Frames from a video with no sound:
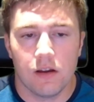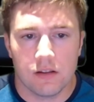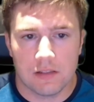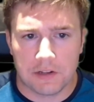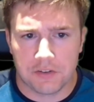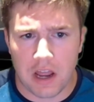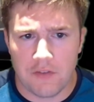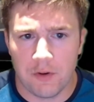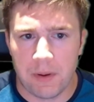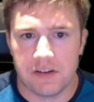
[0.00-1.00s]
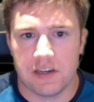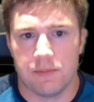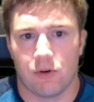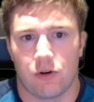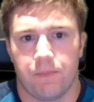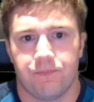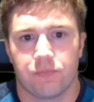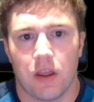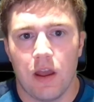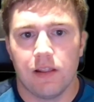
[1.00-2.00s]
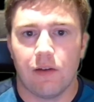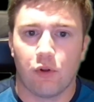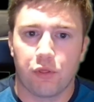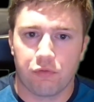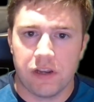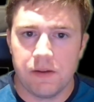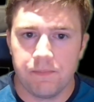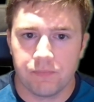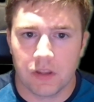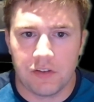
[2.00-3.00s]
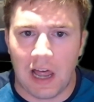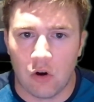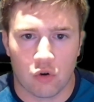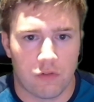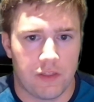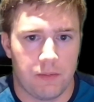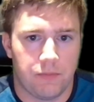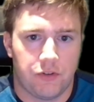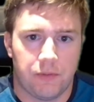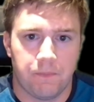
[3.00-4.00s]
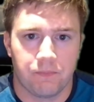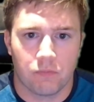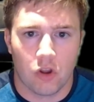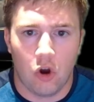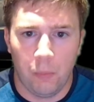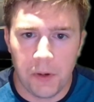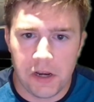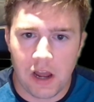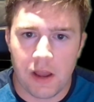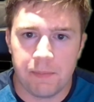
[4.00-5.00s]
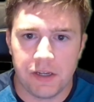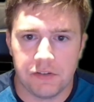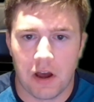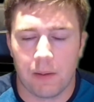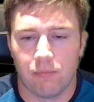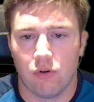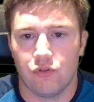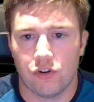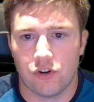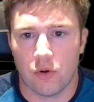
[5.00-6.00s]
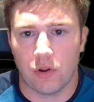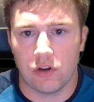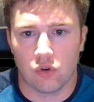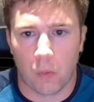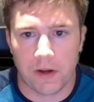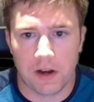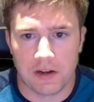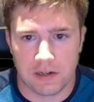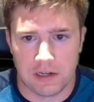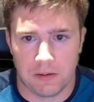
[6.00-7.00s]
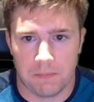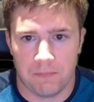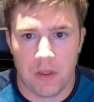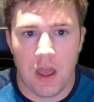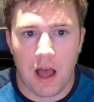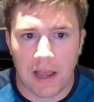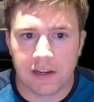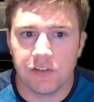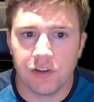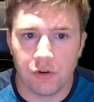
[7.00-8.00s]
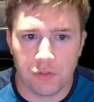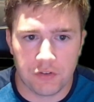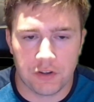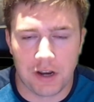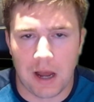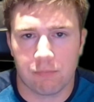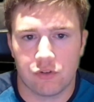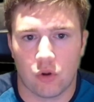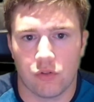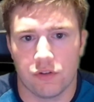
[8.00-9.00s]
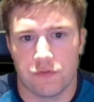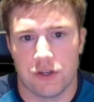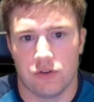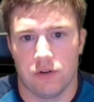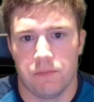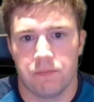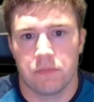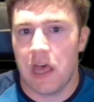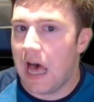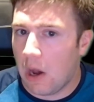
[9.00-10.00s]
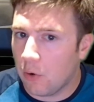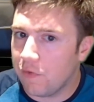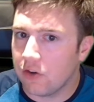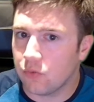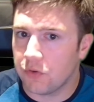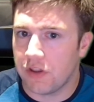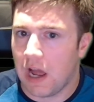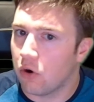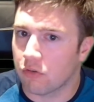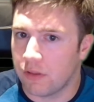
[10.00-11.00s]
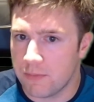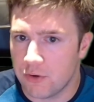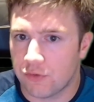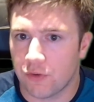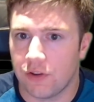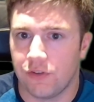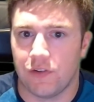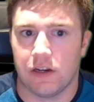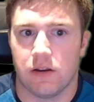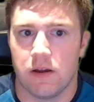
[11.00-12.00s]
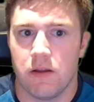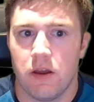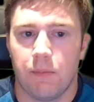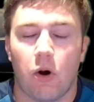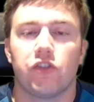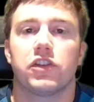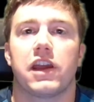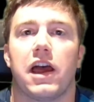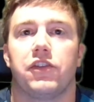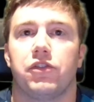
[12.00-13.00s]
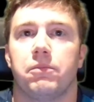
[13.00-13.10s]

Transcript: Let's dive a bit deeper. Level 3 is algorithms. OpenAI beat top pros at Dota in 2019. I consider this the top result in the field. How advanced was the algorithm used for this feat? Pause and guess.